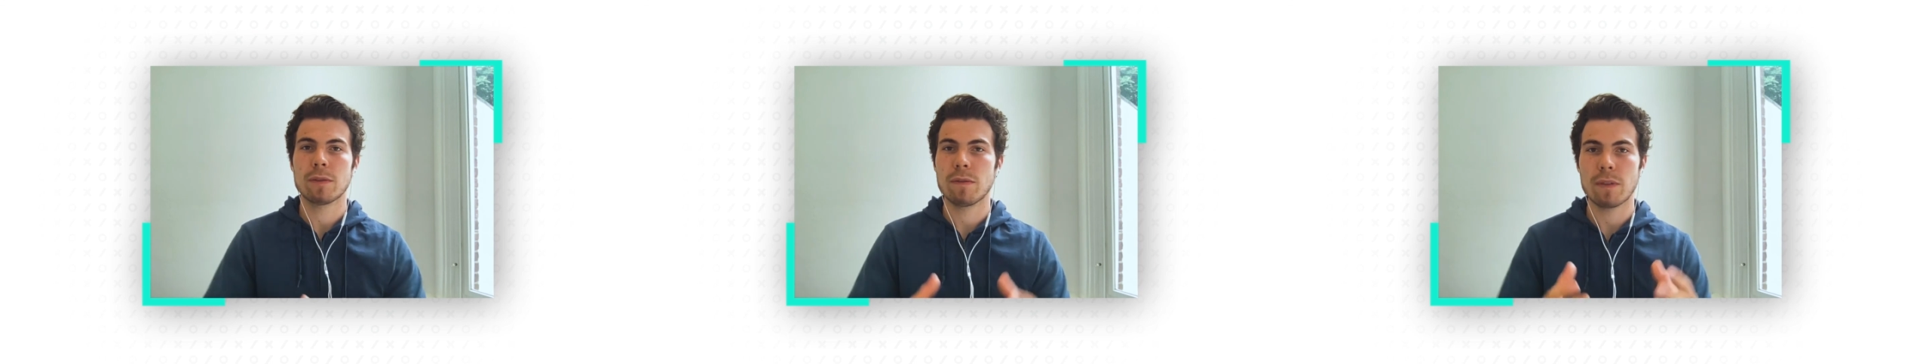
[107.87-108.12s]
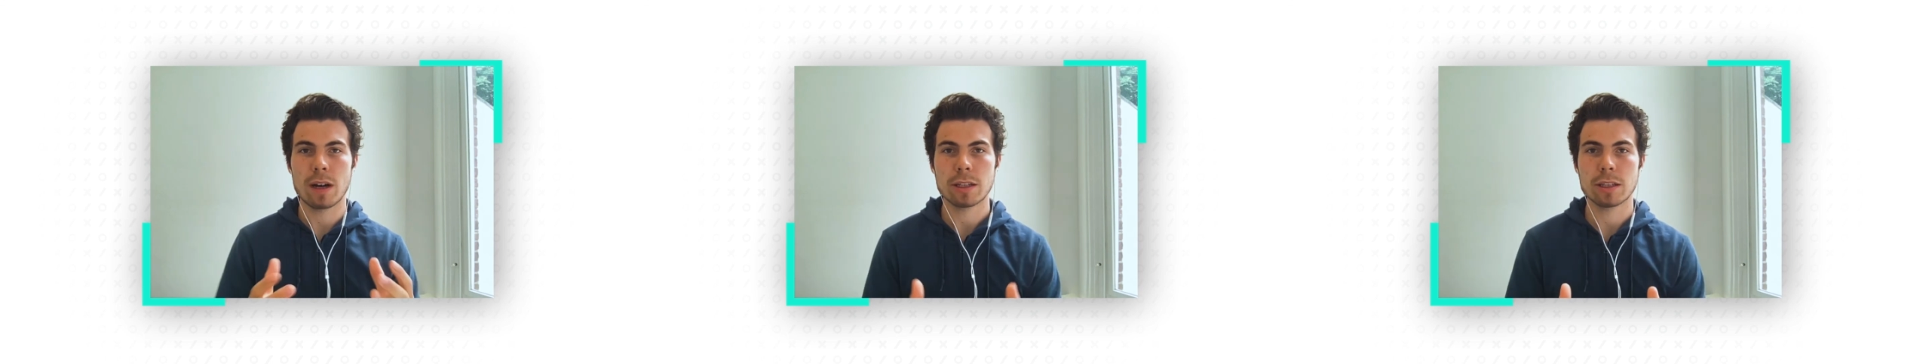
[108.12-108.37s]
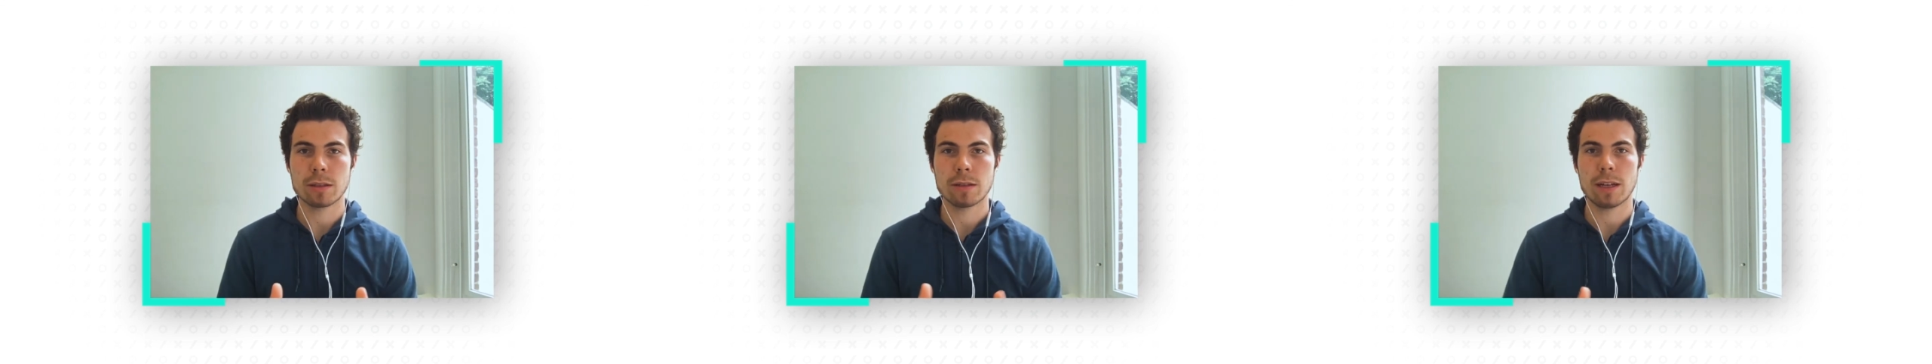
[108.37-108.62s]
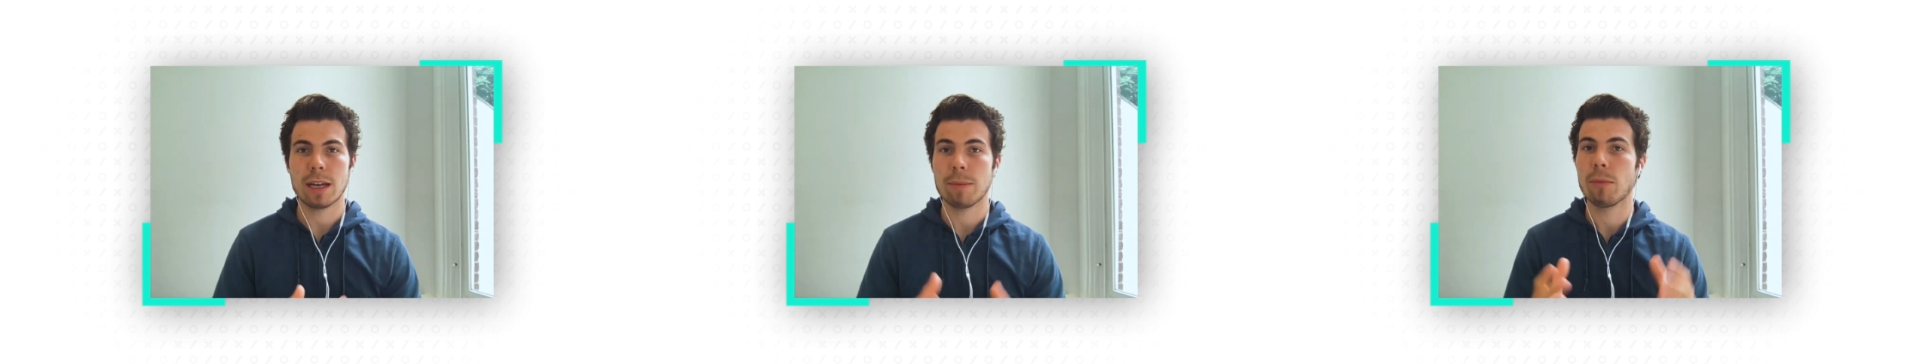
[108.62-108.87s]

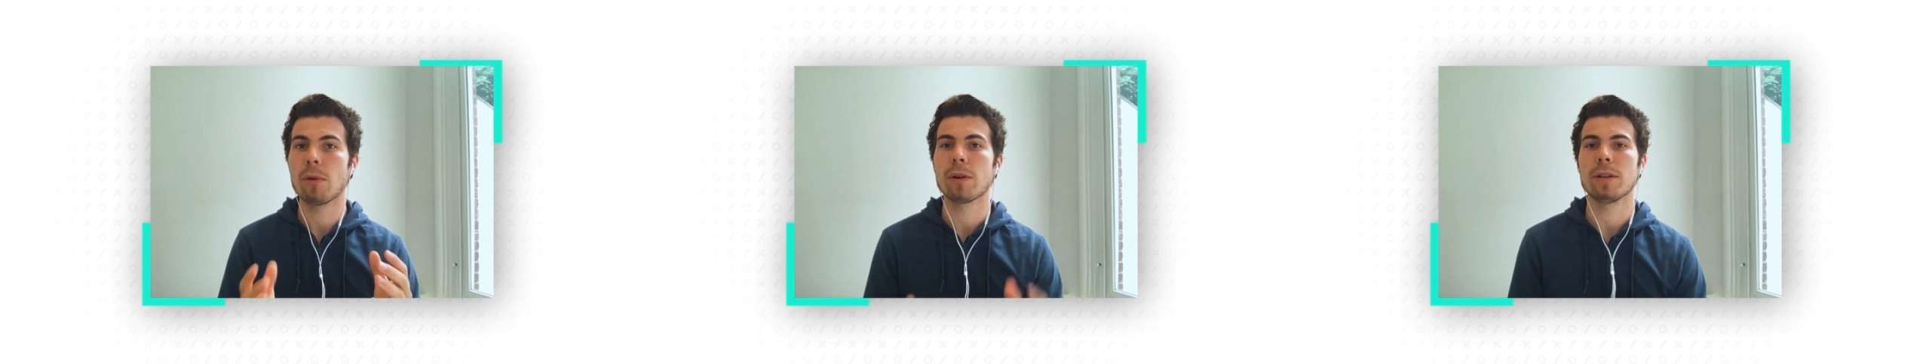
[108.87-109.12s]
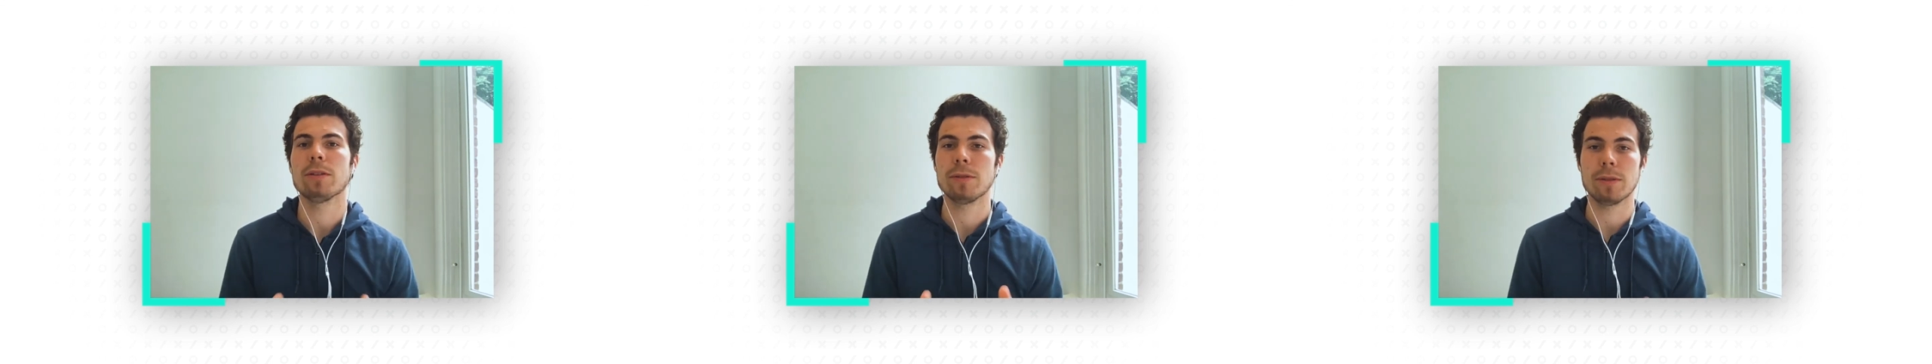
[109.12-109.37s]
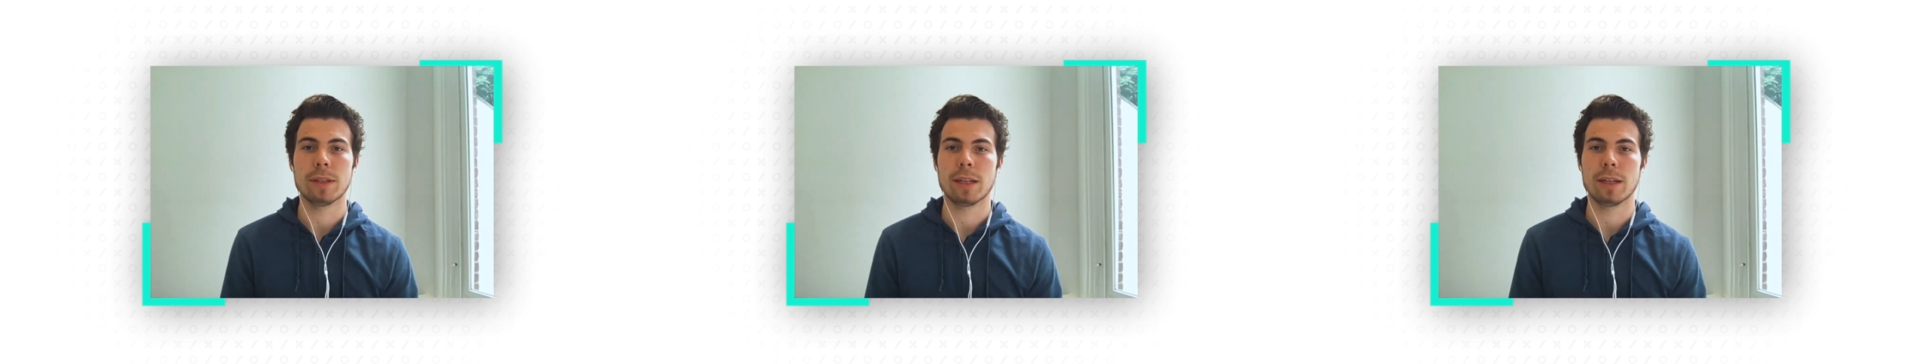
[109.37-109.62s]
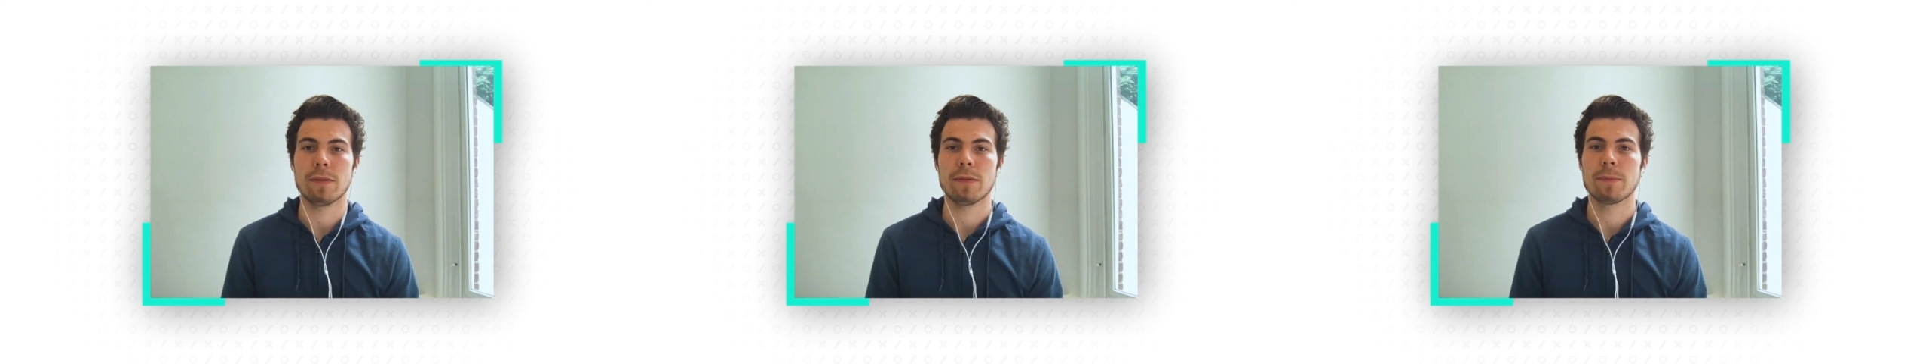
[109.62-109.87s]
faster and more
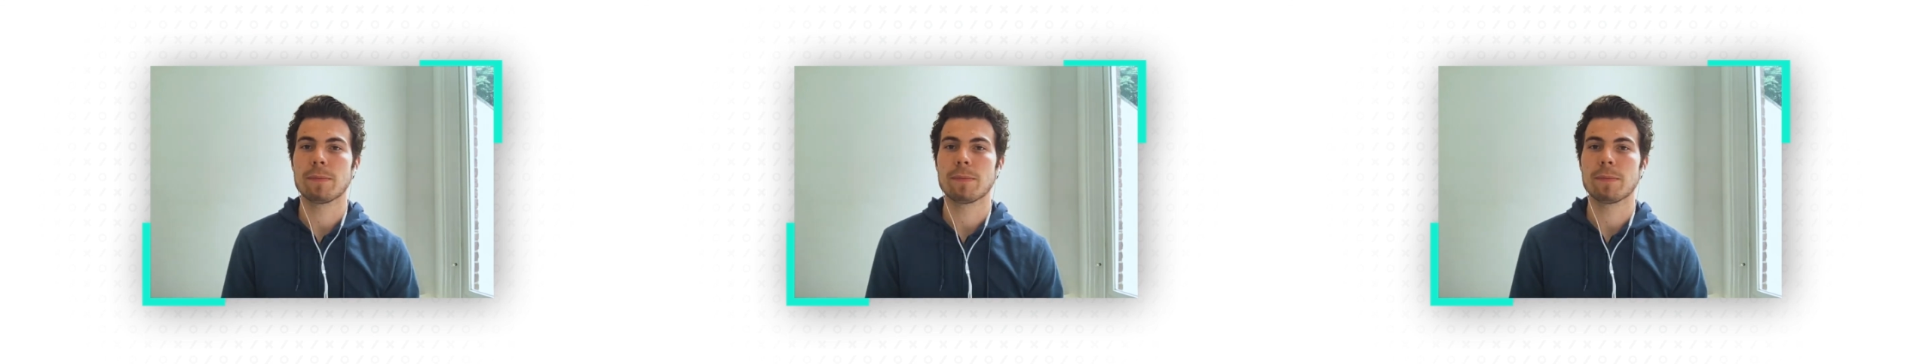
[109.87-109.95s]
intuitive.